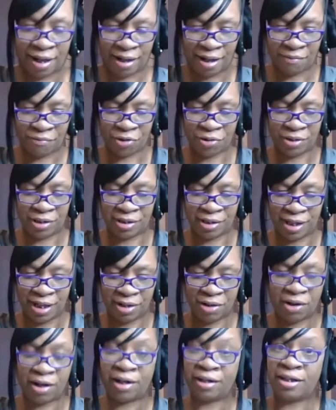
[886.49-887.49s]
that? Have you
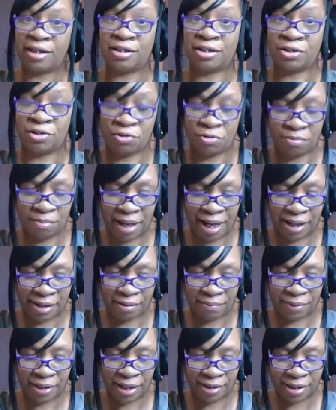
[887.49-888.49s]
seen all this new
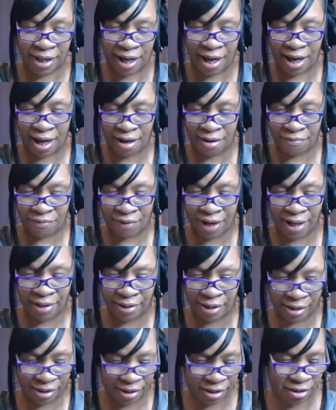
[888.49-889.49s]
makeup that they have? I
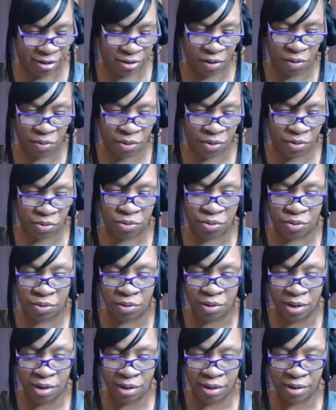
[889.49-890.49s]
think it's so
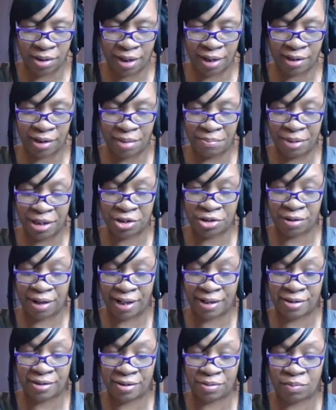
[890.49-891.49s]
cool. Now let me
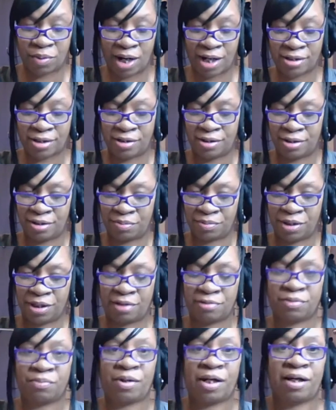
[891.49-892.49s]
try to swatch this
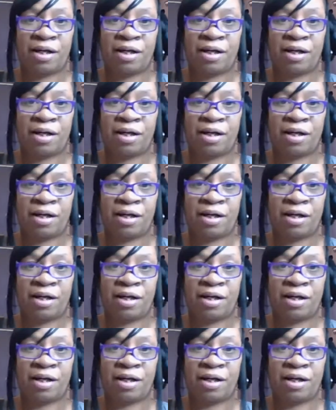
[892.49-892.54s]
one as